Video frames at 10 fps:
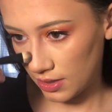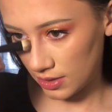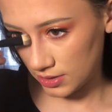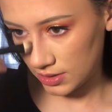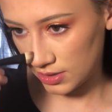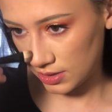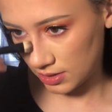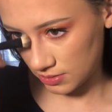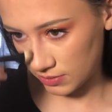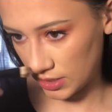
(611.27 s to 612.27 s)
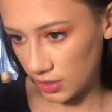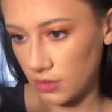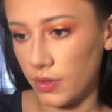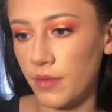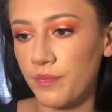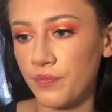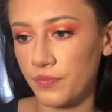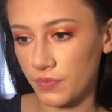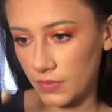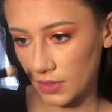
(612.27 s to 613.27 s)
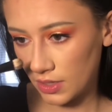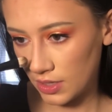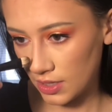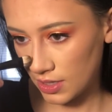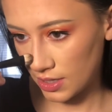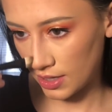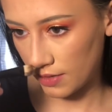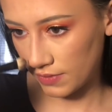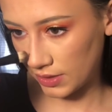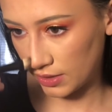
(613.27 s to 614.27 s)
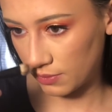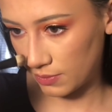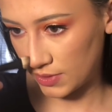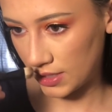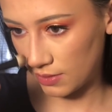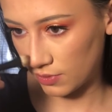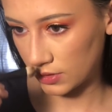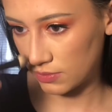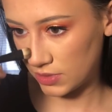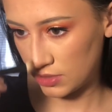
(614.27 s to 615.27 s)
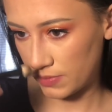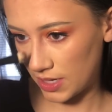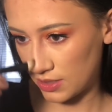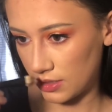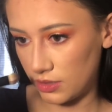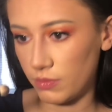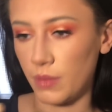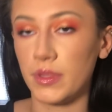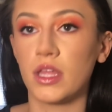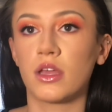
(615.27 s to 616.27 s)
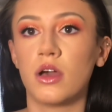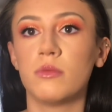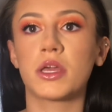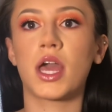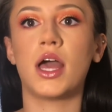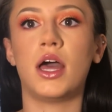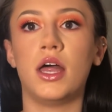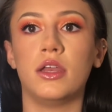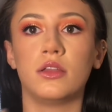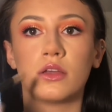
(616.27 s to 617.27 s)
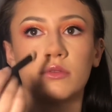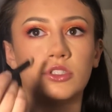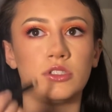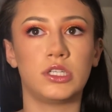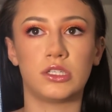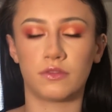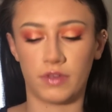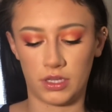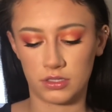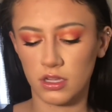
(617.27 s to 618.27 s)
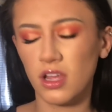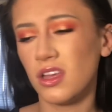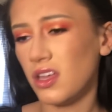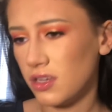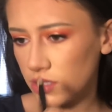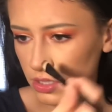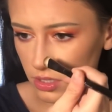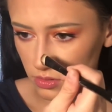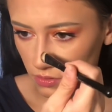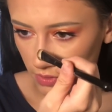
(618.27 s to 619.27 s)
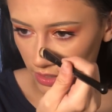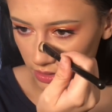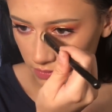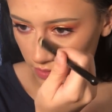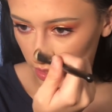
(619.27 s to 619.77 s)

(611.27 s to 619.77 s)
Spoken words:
This isn't the good way to do it. I have a liquid one that works much better, and you might be like, oh my god, look what you did to your face. No, sweetie, it's